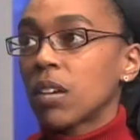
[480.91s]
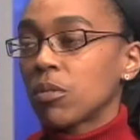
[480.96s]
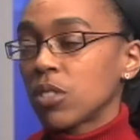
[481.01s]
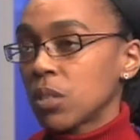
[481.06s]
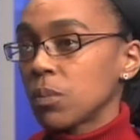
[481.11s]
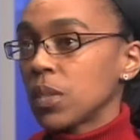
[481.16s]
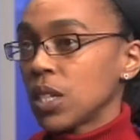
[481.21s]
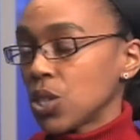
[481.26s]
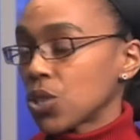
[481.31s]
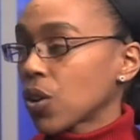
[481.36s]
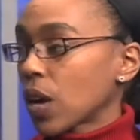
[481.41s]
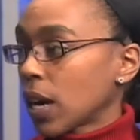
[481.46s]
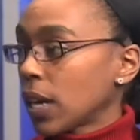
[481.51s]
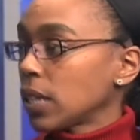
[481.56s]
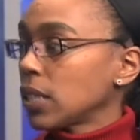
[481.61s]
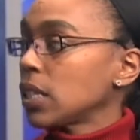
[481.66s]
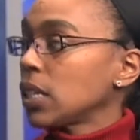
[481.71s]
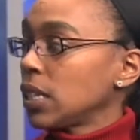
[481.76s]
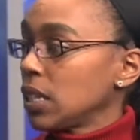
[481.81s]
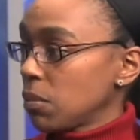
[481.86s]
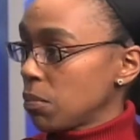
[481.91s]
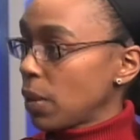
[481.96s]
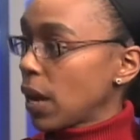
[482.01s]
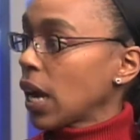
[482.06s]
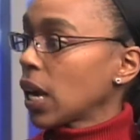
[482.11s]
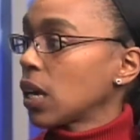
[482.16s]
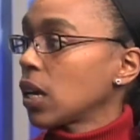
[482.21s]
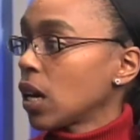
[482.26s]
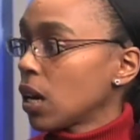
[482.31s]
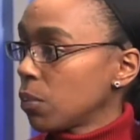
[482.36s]
me trying to get
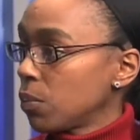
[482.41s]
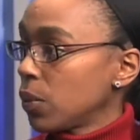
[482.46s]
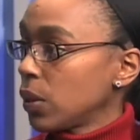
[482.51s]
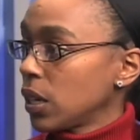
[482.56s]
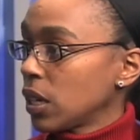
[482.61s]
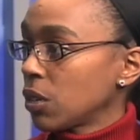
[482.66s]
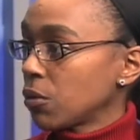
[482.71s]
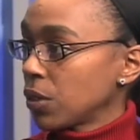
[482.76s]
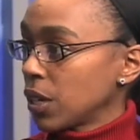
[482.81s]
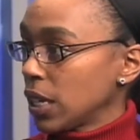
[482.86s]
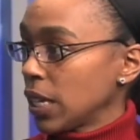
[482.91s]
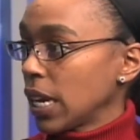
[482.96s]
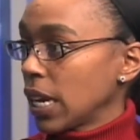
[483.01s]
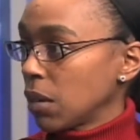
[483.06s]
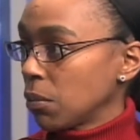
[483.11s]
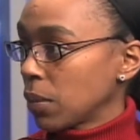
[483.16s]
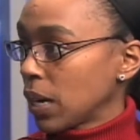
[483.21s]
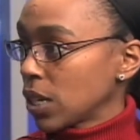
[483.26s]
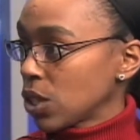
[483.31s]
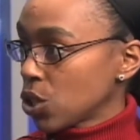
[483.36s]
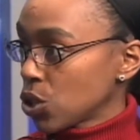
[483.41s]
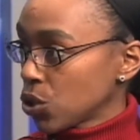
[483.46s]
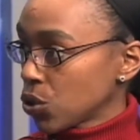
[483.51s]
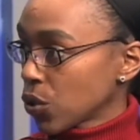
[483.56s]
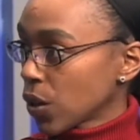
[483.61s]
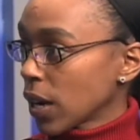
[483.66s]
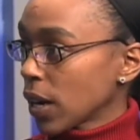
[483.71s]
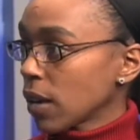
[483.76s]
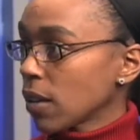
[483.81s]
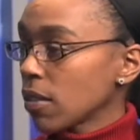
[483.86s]
back up and regain my
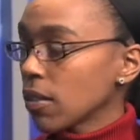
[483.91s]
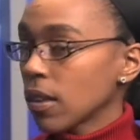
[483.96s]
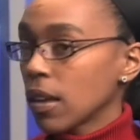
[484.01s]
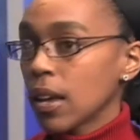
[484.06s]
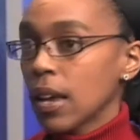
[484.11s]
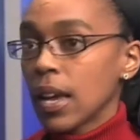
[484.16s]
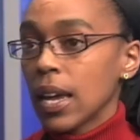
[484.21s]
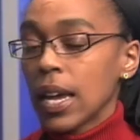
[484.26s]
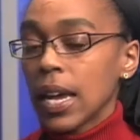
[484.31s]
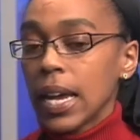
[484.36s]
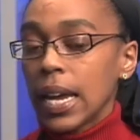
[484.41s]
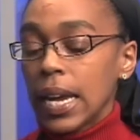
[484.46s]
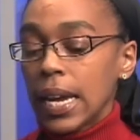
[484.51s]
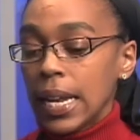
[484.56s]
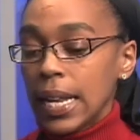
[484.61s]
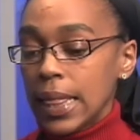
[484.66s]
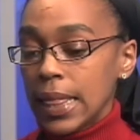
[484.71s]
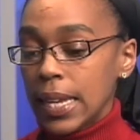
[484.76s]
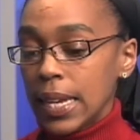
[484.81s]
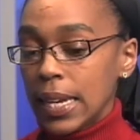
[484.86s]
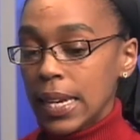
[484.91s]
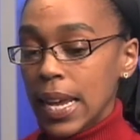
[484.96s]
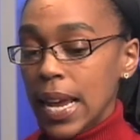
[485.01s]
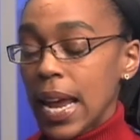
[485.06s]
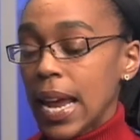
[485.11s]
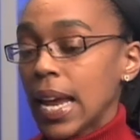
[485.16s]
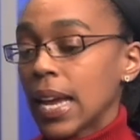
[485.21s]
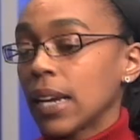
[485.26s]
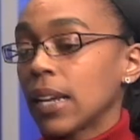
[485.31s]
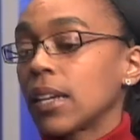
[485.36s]
strength. And then
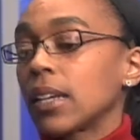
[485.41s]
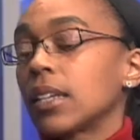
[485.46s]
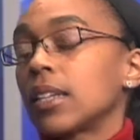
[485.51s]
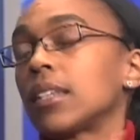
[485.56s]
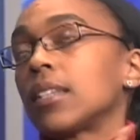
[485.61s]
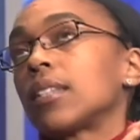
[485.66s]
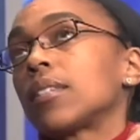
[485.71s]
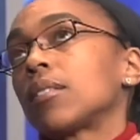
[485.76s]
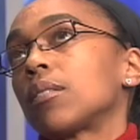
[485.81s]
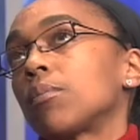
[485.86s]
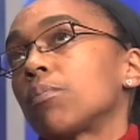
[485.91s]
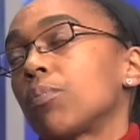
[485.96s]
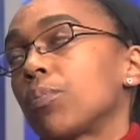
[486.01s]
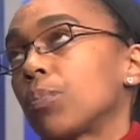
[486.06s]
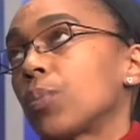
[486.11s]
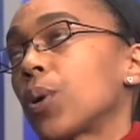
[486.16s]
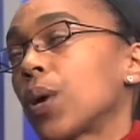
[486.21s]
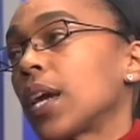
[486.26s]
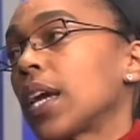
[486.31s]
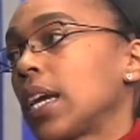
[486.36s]
Hannah is praying